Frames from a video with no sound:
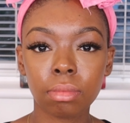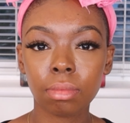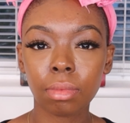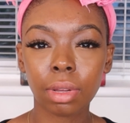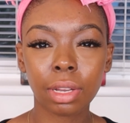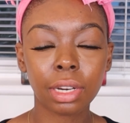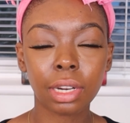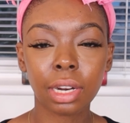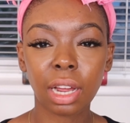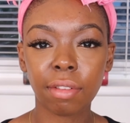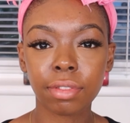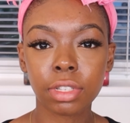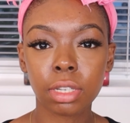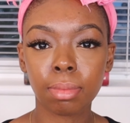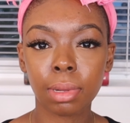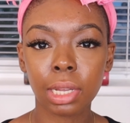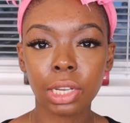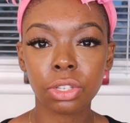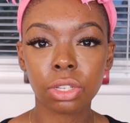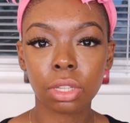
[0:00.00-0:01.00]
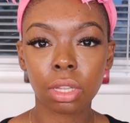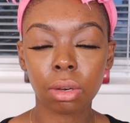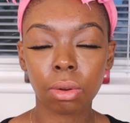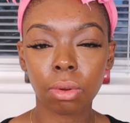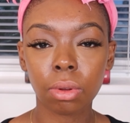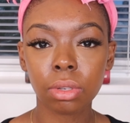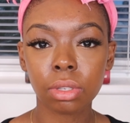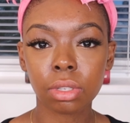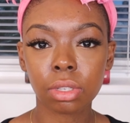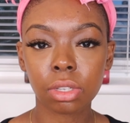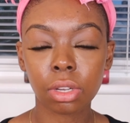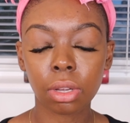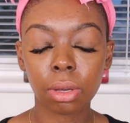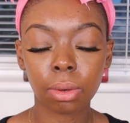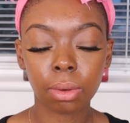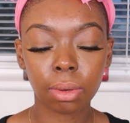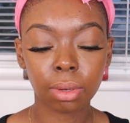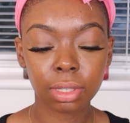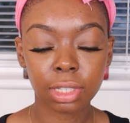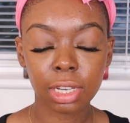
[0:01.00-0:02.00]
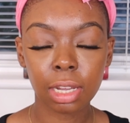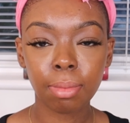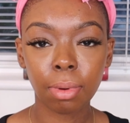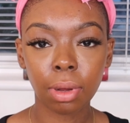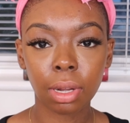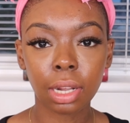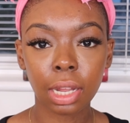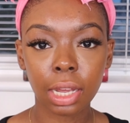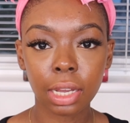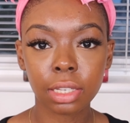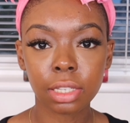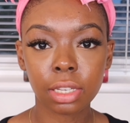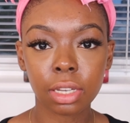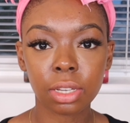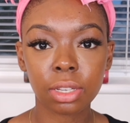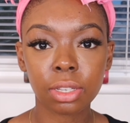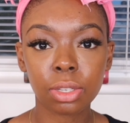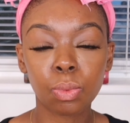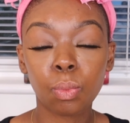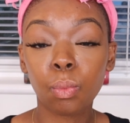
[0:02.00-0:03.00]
I didn't have to bleach the knots. So teapot laces,